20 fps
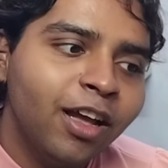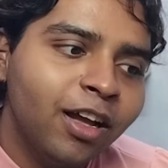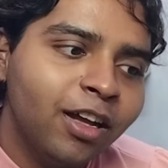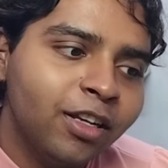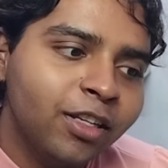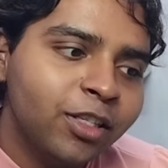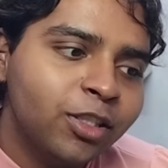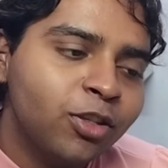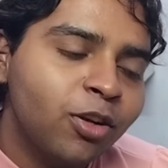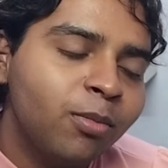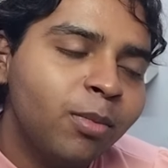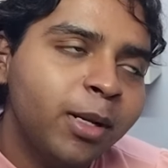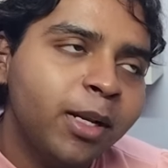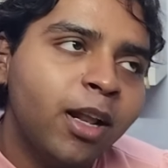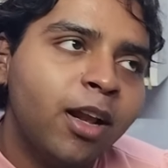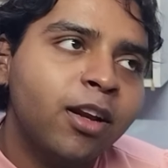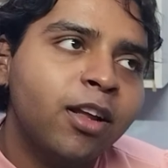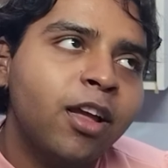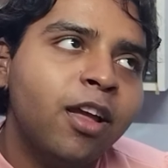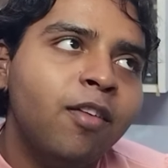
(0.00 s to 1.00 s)
Stormlight
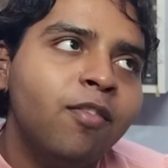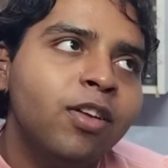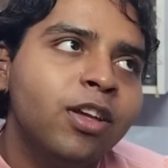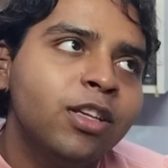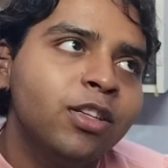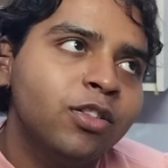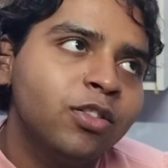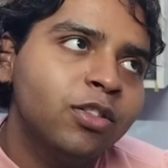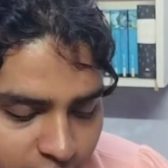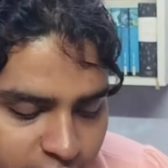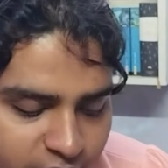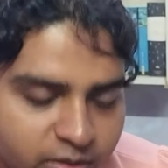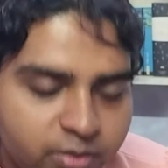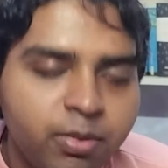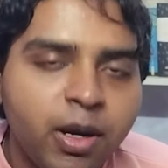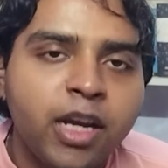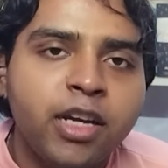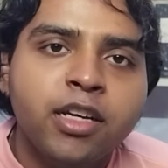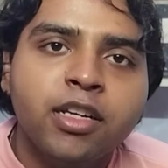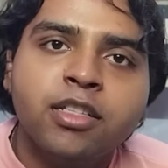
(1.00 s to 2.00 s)
Archive is
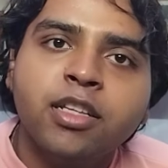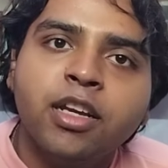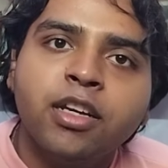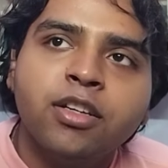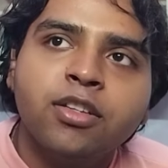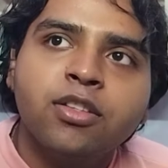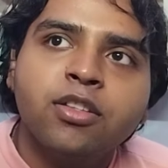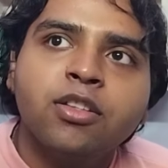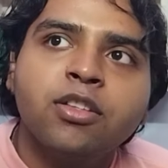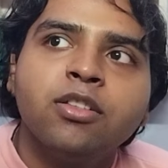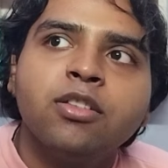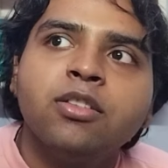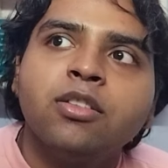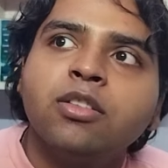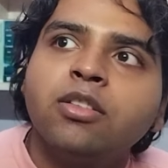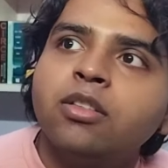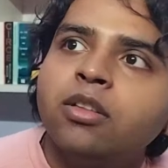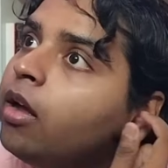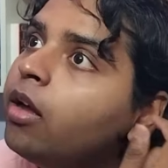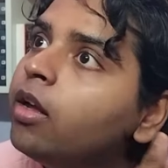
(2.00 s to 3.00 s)
Brandon
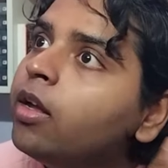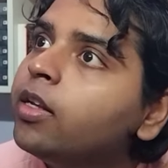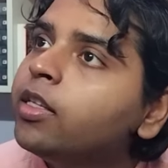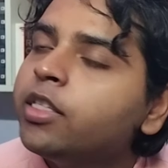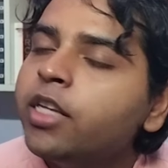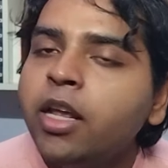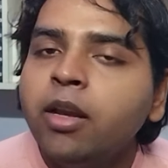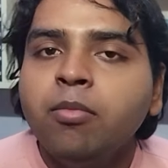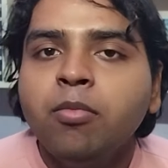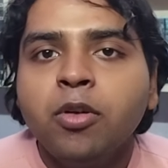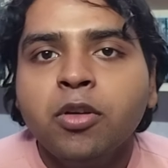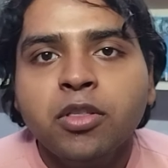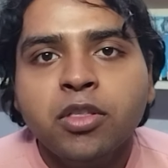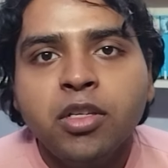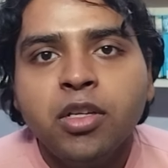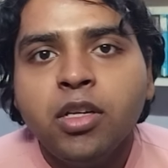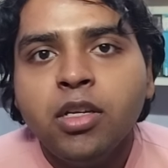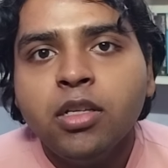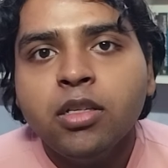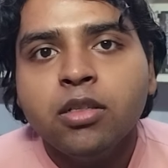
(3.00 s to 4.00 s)
Sanderson's 10-book
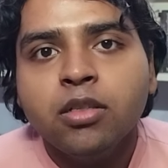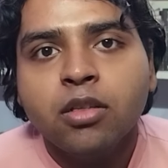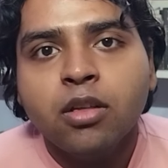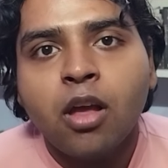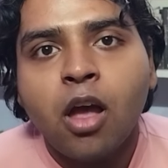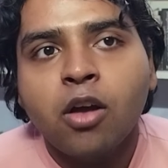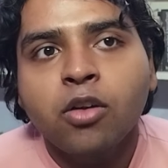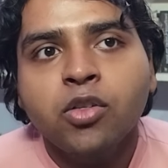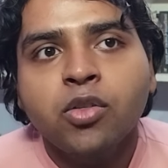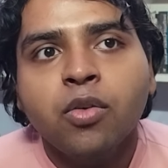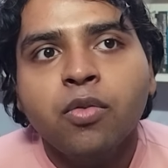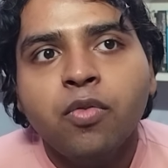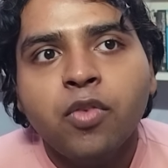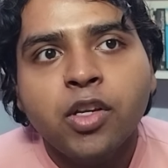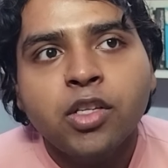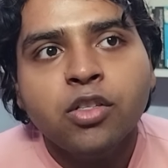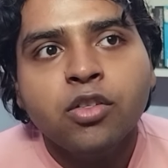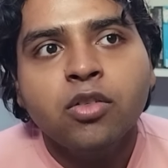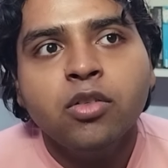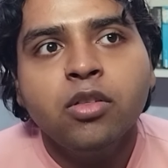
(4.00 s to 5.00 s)
series, out of
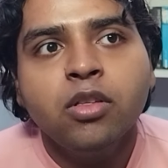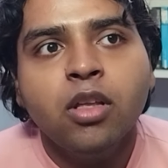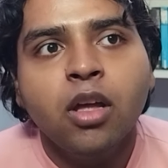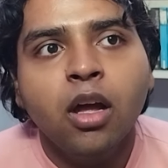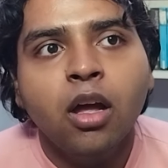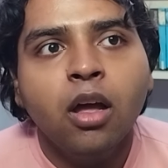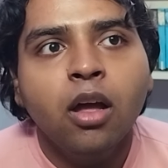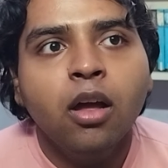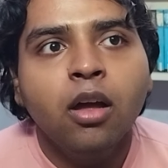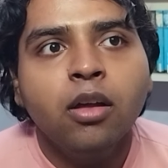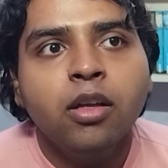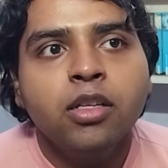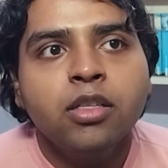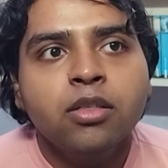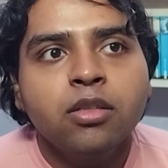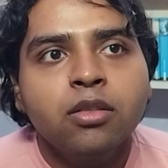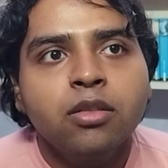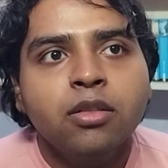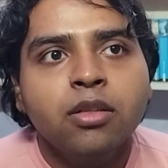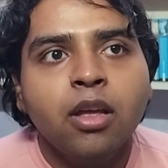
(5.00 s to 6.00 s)
which
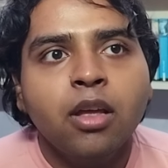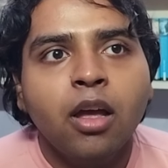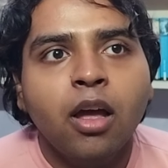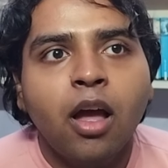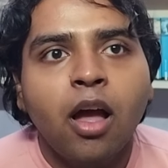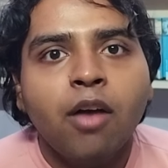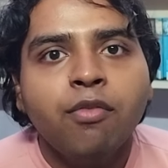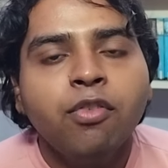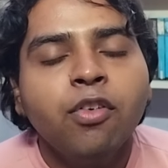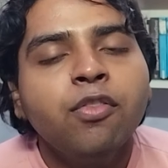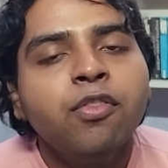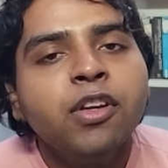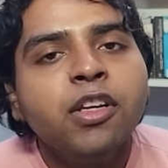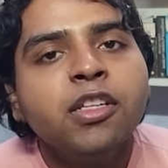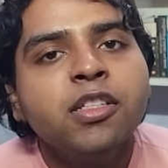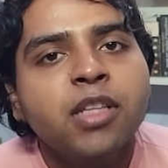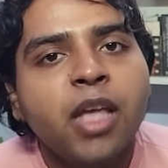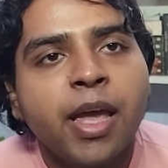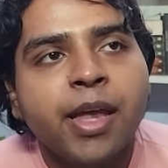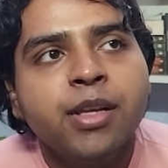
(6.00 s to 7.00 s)
it's half of it
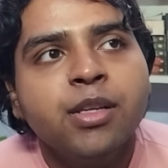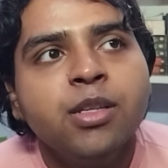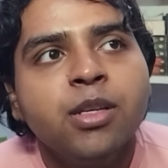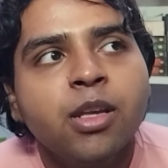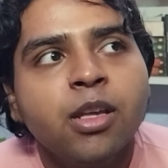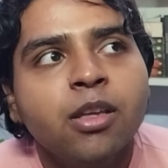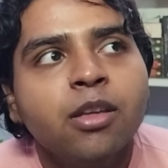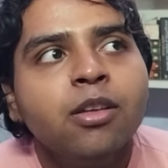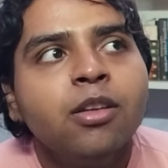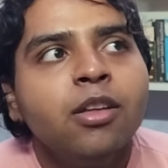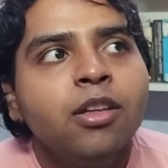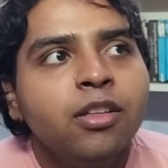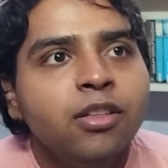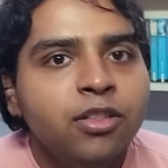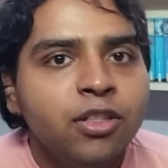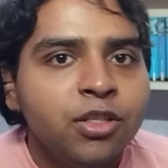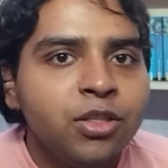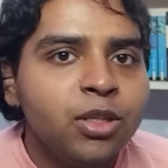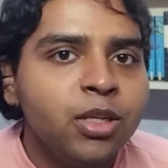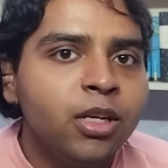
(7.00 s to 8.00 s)
is ending
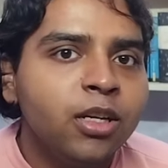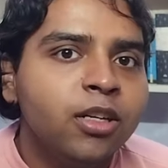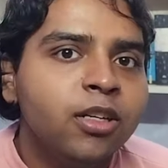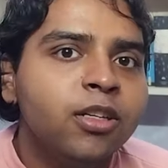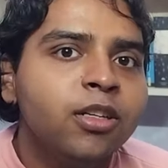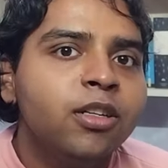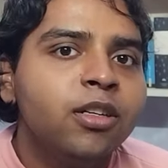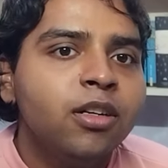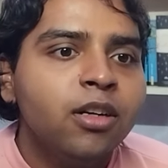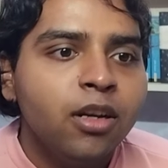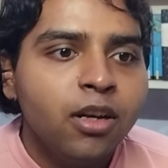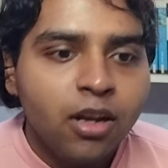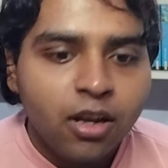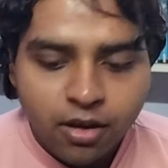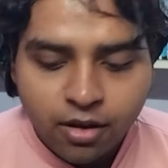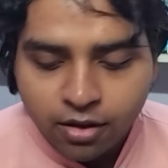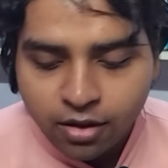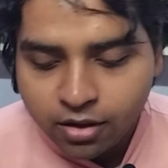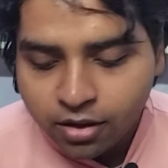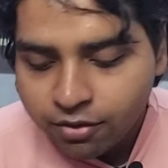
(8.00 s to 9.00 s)
this year
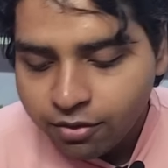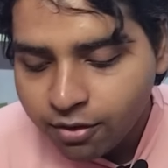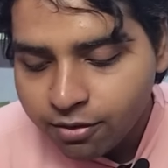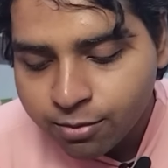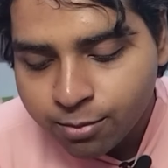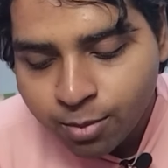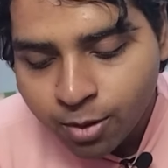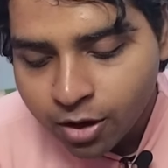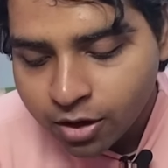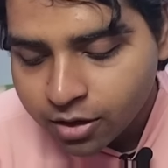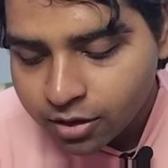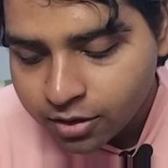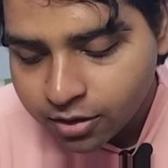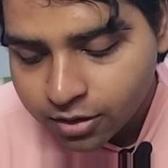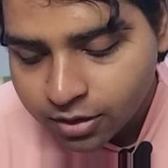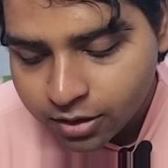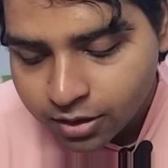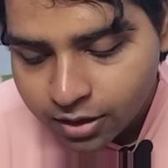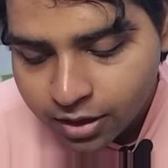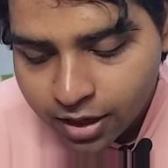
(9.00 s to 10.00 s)
in the fifth book,
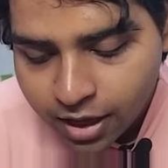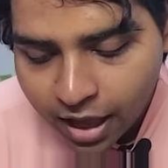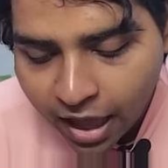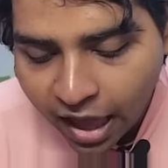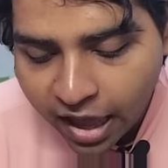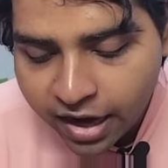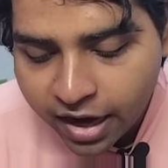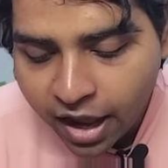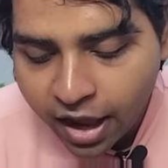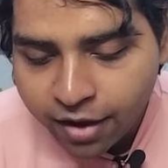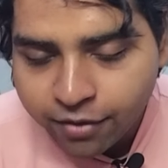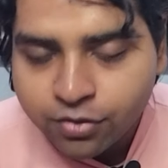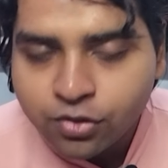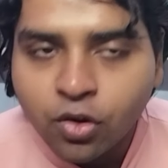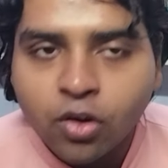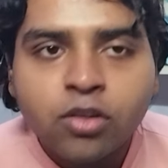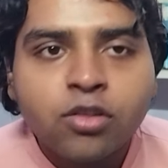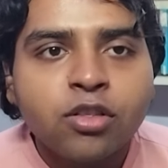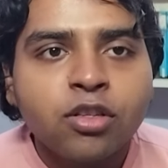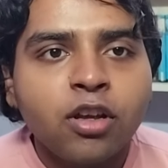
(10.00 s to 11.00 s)
and I have
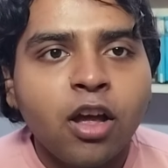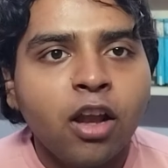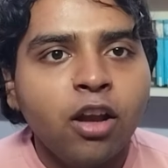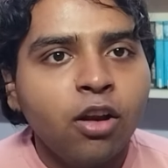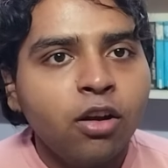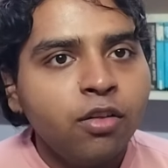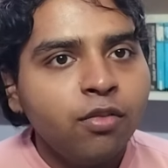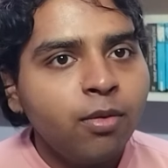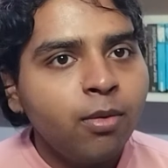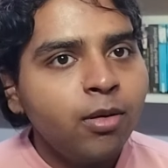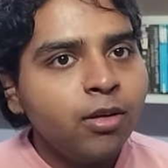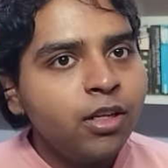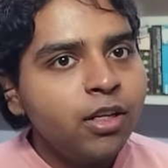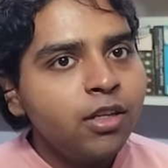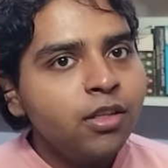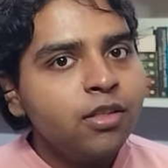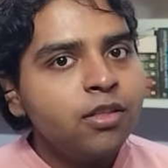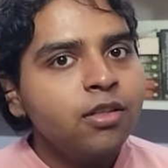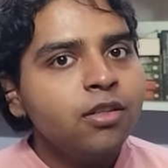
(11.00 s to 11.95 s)
talked a lot about it,